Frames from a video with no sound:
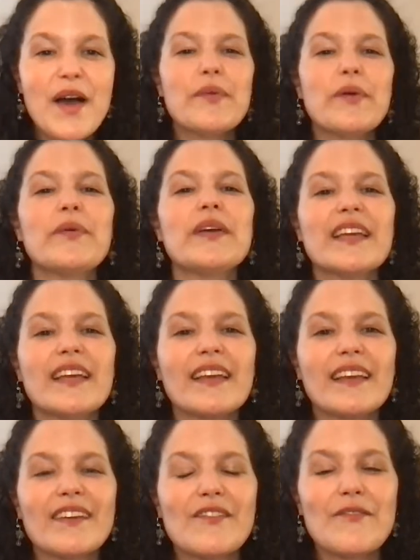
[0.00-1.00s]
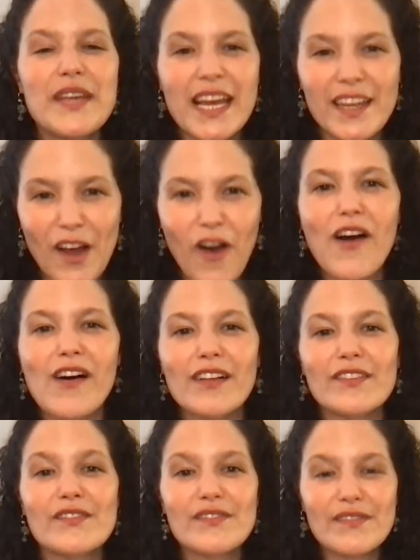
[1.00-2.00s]
but we we can
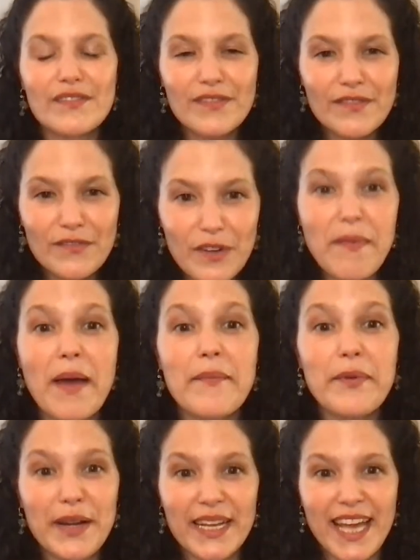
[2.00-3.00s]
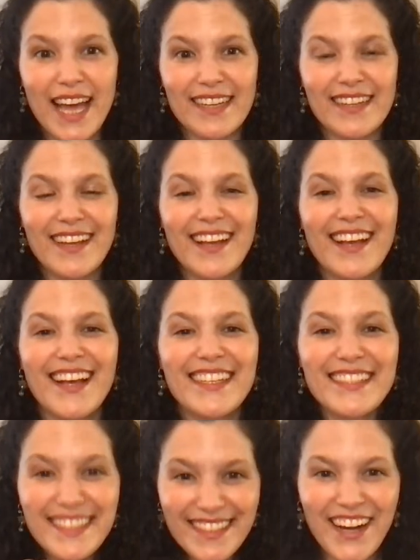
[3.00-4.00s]
all remember again
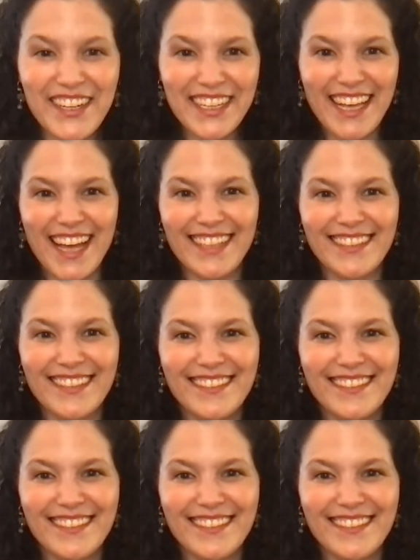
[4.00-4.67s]
and start again.